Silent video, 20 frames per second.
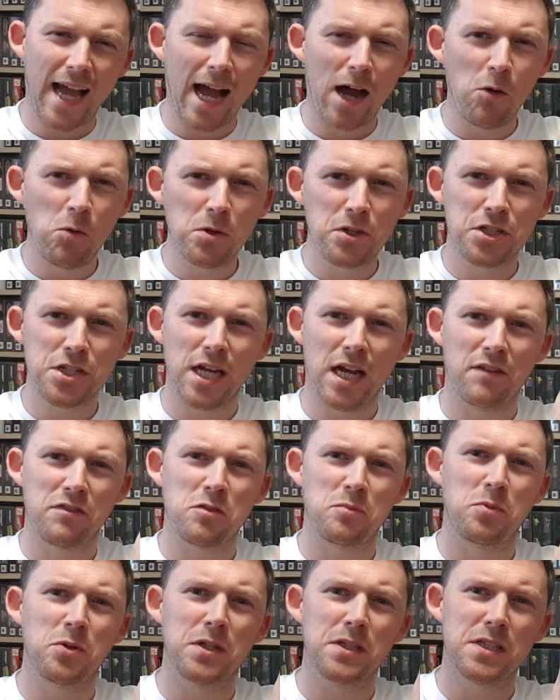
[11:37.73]
hours you have to
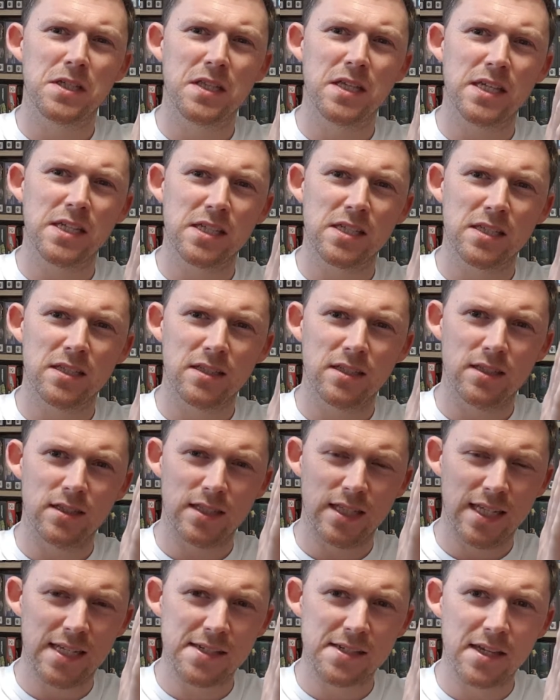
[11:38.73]
put into
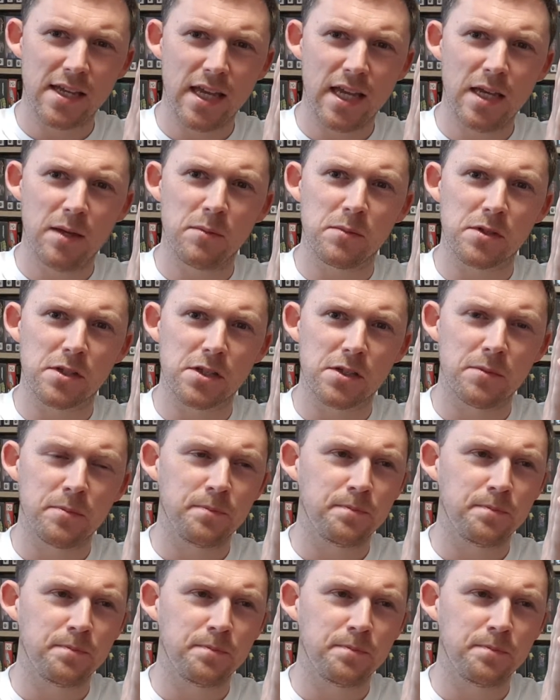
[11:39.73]
these games